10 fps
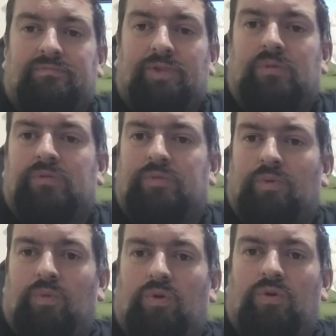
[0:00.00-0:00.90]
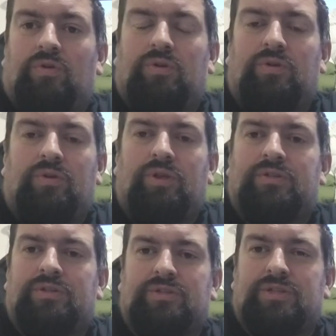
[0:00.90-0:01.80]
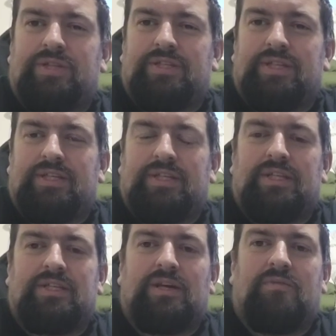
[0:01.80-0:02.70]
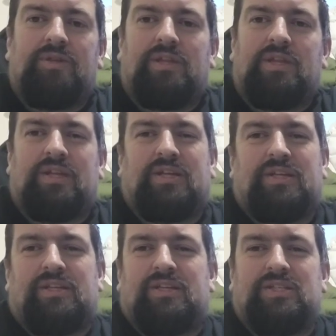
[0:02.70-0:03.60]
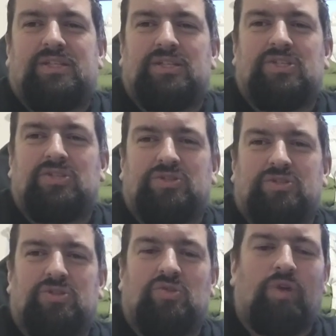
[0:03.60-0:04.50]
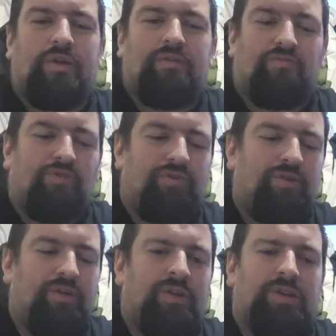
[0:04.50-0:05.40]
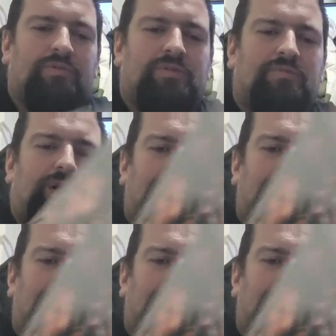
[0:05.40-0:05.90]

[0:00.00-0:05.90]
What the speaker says: Ultimate War and all those sorts of things that they did at the time. It's just such a great run that was done by